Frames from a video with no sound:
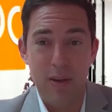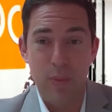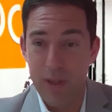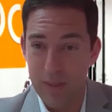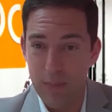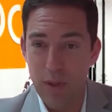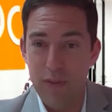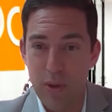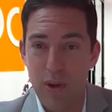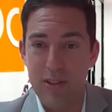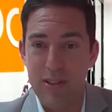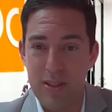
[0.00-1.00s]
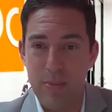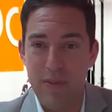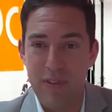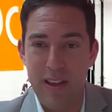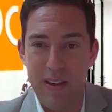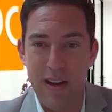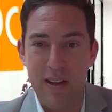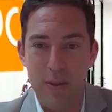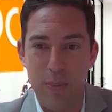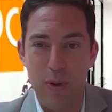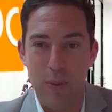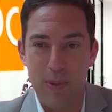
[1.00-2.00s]
we can move you on to some of our other
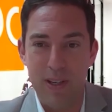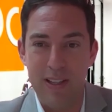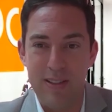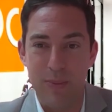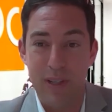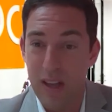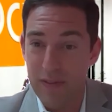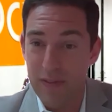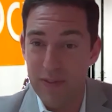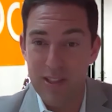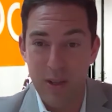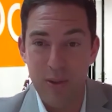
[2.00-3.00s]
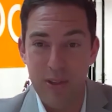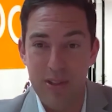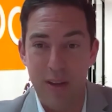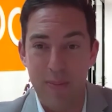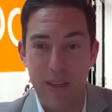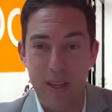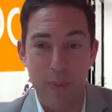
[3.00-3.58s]
properties, and we'd love to sell you something.